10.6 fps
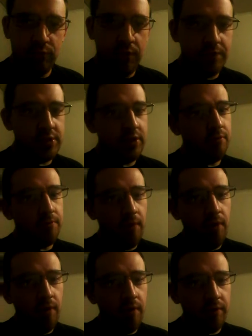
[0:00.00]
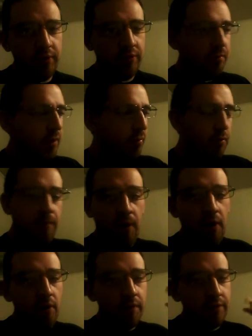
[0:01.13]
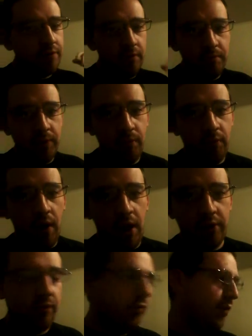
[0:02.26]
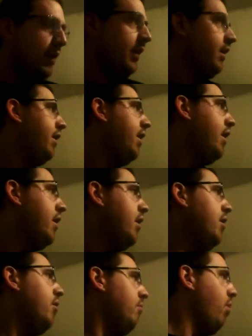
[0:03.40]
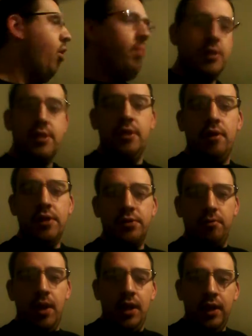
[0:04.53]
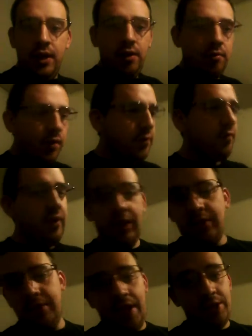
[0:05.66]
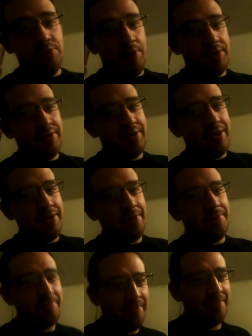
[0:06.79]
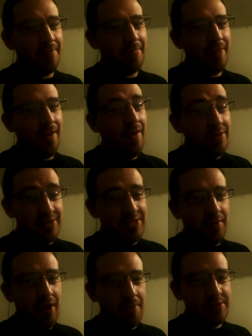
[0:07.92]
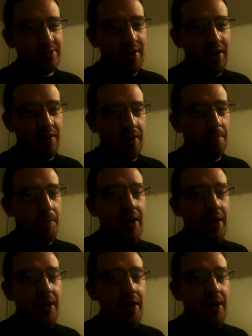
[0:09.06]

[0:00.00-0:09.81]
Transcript: We've seen fall. We've seen people fall. We've seen people rise. We've seen moments in WrestleMania. We've seen engagements. see what happens tonight on